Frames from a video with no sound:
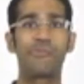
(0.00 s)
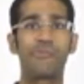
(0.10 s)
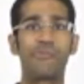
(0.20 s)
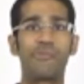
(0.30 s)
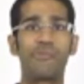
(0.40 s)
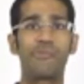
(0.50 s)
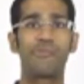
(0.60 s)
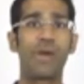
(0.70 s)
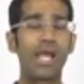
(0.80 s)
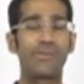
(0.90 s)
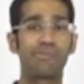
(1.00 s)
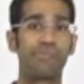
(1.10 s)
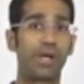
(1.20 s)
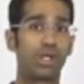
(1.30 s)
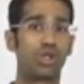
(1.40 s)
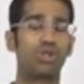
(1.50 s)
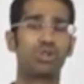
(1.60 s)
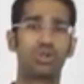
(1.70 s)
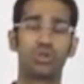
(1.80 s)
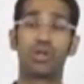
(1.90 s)
So I met Manoj
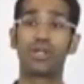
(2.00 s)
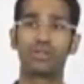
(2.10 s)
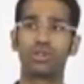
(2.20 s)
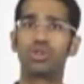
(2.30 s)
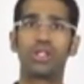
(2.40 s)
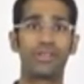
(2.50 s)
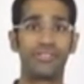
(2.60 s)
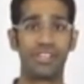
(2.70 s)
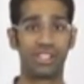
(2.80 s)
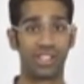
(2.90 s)
Vasudevan